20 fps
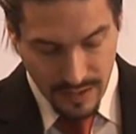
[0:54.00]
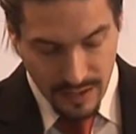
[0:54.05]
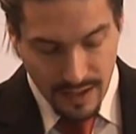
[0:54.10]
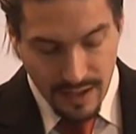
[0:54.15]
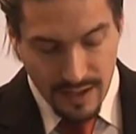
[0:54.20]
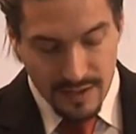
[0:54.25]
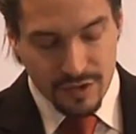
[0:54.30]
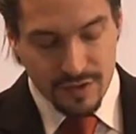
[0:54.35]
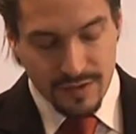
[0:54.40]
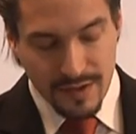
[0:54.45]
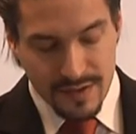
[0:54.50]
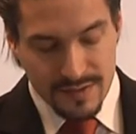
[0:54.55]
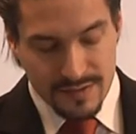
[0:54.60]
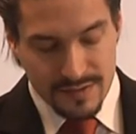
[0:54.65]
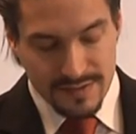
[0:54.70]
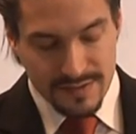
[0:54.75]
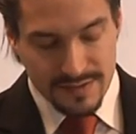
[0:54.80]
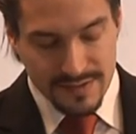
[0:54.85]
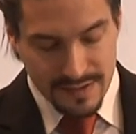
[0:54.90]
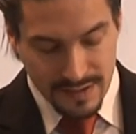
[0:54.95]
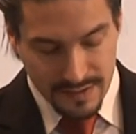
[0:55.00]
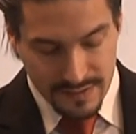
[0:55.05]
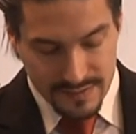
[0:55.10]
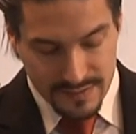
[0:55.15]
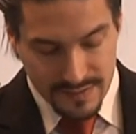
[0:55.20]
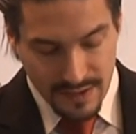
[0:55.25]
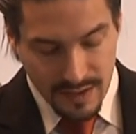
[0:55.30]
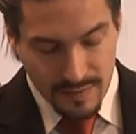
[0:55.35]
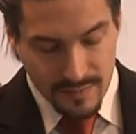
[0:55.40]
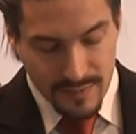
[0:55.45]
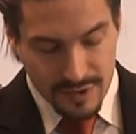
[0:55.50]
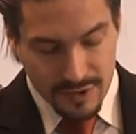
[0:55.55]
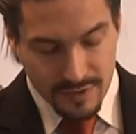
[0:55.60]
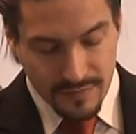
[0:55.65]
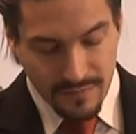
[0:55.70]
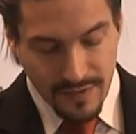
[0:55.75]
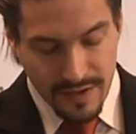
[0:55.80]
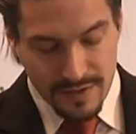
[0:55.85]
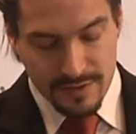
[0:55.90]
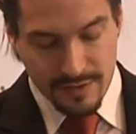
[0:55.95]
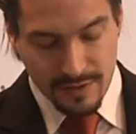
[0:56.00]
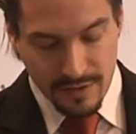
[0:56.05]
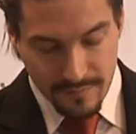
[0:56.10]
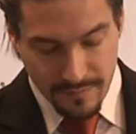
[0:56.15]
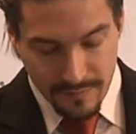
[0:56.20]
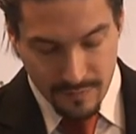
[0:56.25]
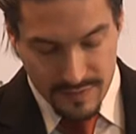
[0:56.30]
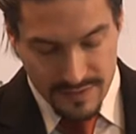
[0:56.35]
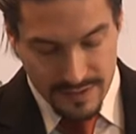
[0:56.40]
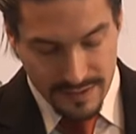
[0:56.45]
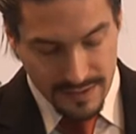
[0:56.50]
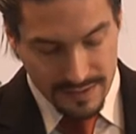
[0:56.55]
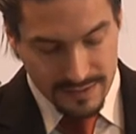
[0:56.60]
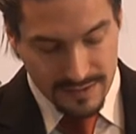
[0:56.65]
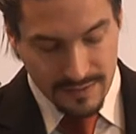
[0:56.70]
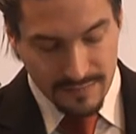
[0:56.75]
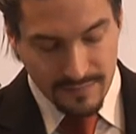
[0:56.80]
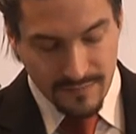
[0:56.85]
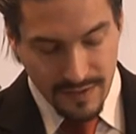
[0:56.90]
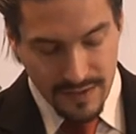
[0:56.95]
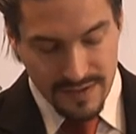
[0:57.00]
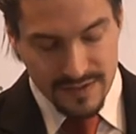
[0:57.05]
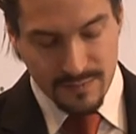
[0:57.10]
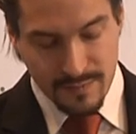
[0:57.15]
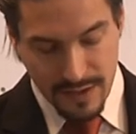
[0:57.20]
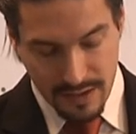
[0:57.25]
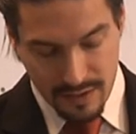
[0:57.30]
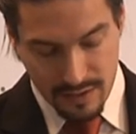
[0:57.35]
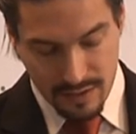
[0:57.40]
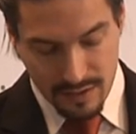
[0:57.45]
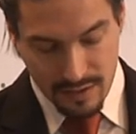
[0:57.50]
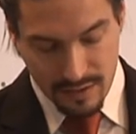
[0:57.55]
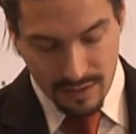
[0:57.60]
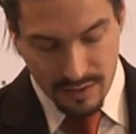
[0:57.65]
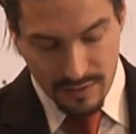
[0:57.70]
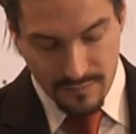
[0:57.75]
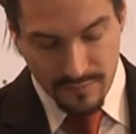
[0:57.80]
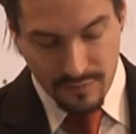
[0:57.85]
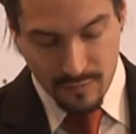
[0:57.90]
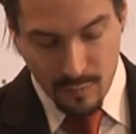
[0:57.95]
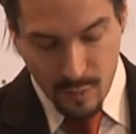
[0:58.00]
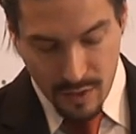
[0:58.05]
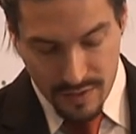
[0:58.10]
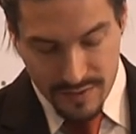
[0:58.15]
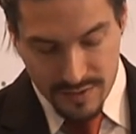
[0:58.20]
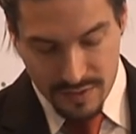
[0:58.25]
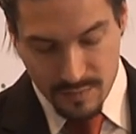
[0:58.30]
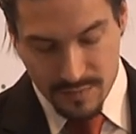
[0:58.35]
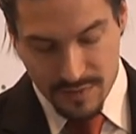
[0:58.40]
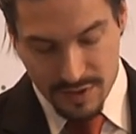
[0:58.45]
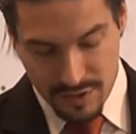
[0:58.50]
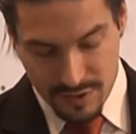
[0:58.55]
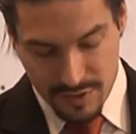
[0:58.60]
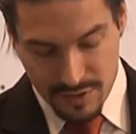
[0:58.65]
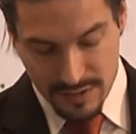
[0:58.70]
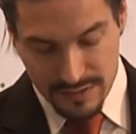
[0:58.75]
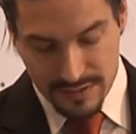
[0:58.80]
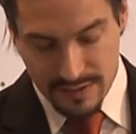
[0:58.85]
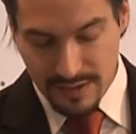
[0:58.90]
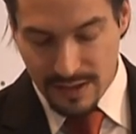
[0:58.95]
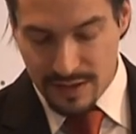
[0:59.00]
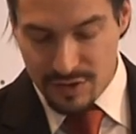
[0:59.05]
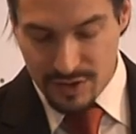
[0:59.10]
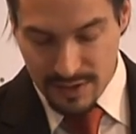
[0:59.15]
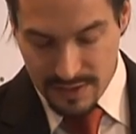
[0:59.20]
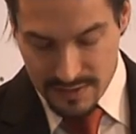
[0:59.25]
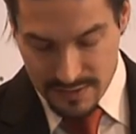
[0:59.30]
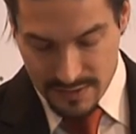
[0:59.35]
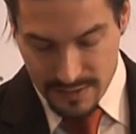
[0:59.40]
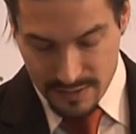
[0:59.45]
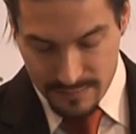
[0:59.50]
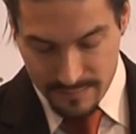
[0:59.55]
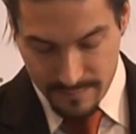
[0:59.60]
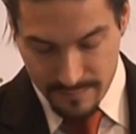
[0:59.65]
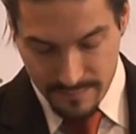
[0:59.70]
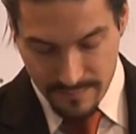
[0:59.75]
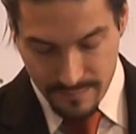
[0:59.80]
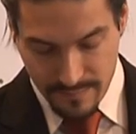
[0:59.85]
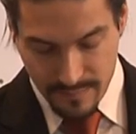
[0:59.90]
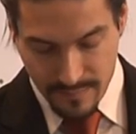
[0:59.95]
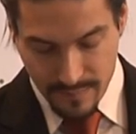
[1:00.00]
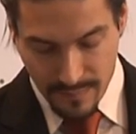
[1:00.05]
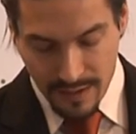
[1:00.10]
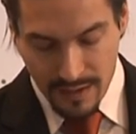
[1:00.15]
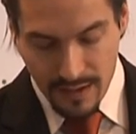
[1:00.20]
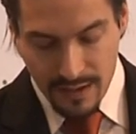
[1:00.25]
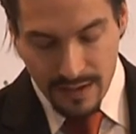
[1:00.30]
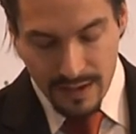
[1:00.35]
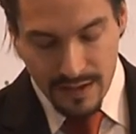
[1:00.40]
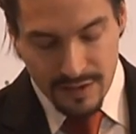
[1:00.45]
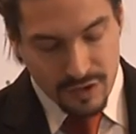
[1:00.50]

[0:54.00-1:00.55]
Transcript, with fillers: In 2006, Mr. Fayzullaev was elected vice mayor of the Varzob district in Tajikistan. In